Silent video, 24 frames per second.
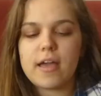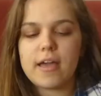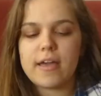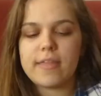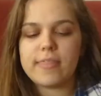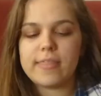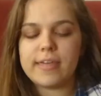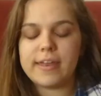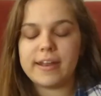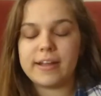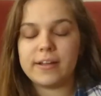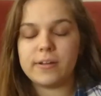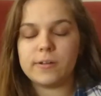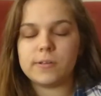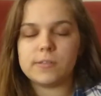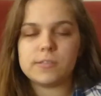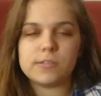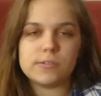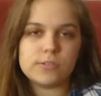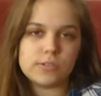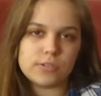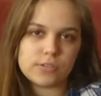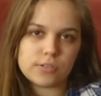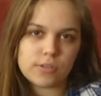And then I also
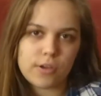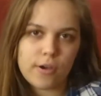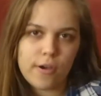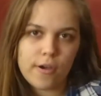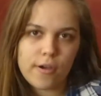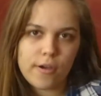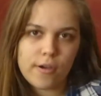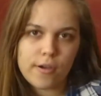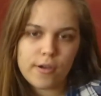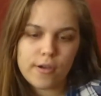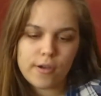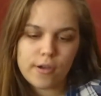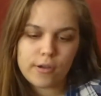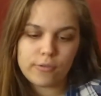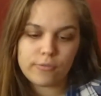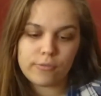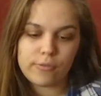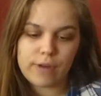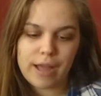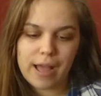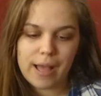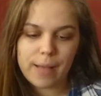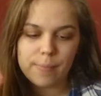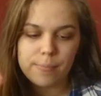just got a
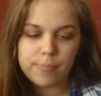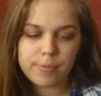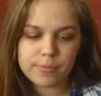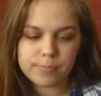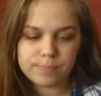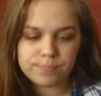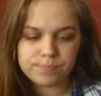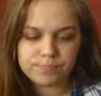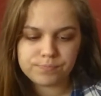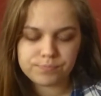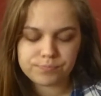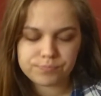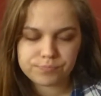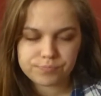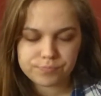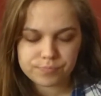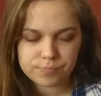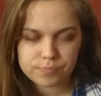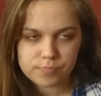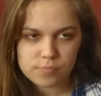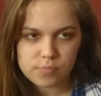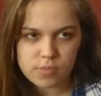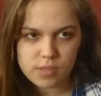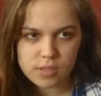wrap,
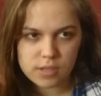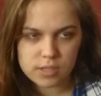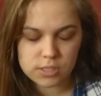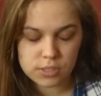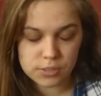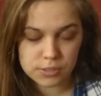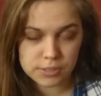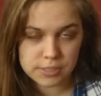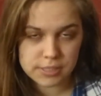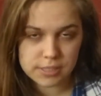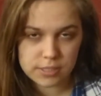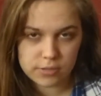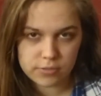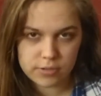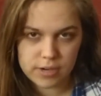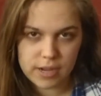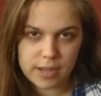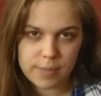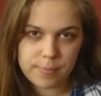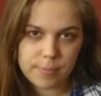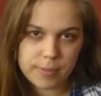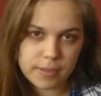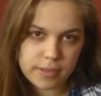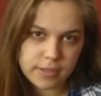a tortilla
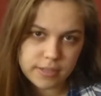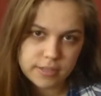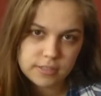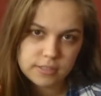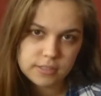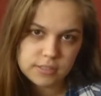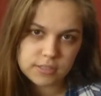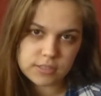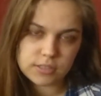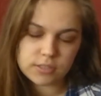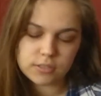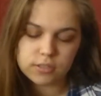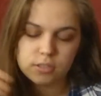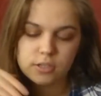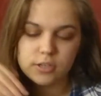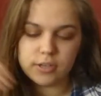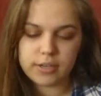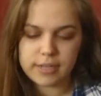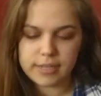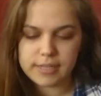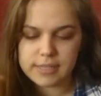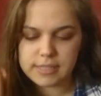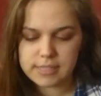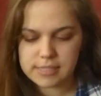wrap, and cut
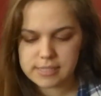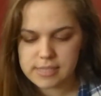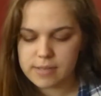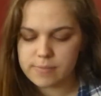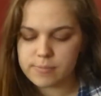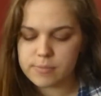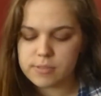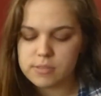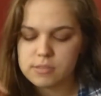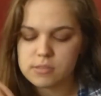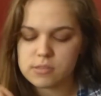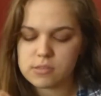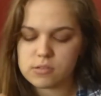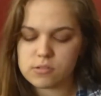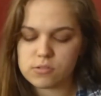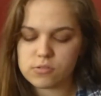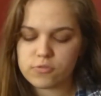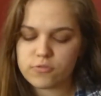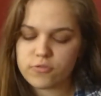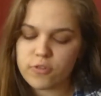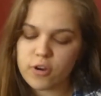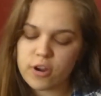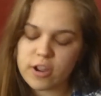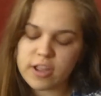it into segments and
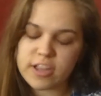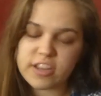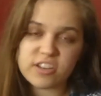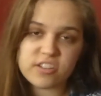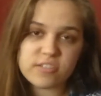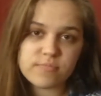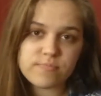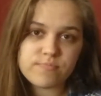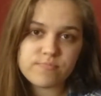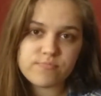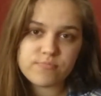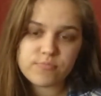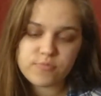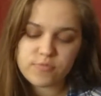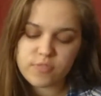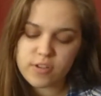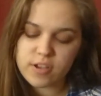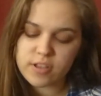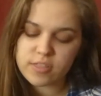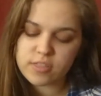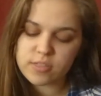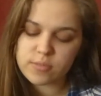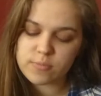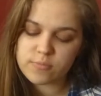fried
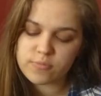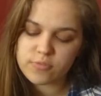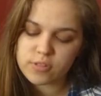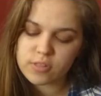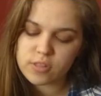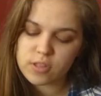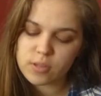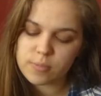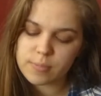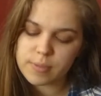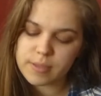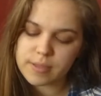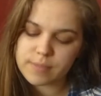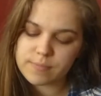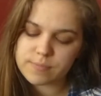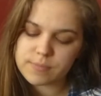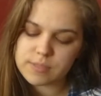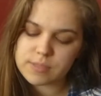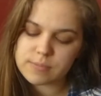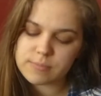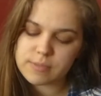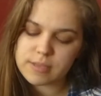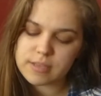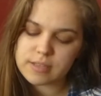them for a little bit
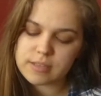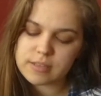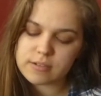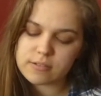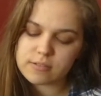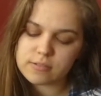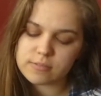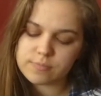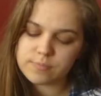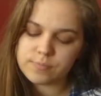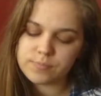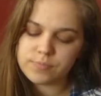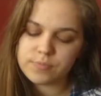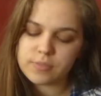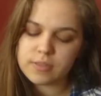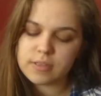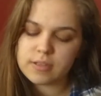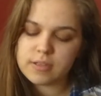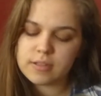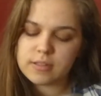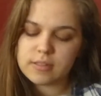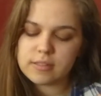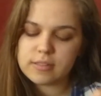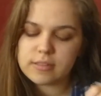to make
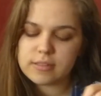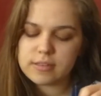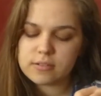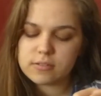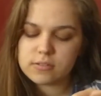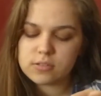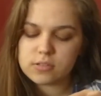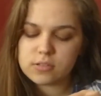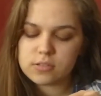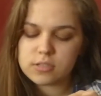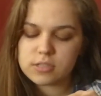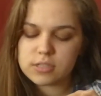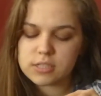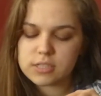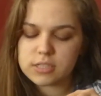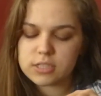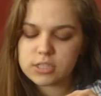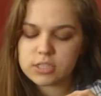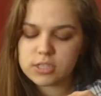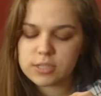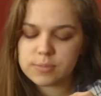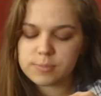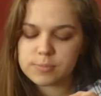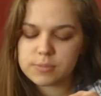little tortilla
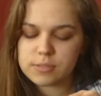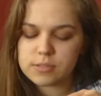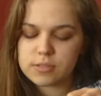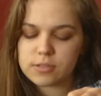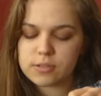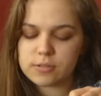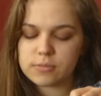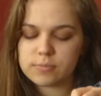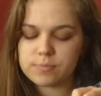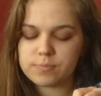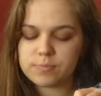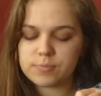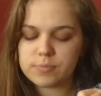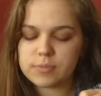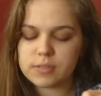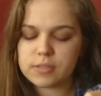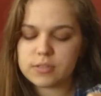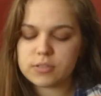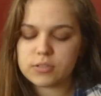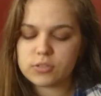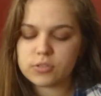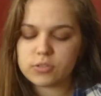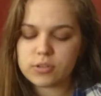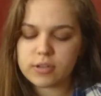chips, so I'm
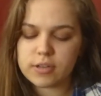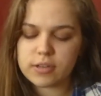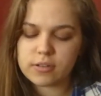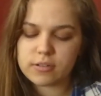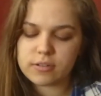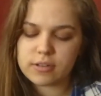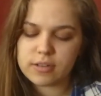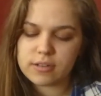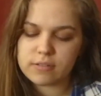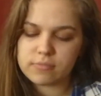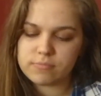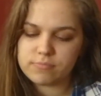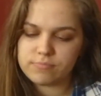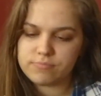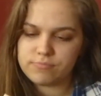going to try it on that.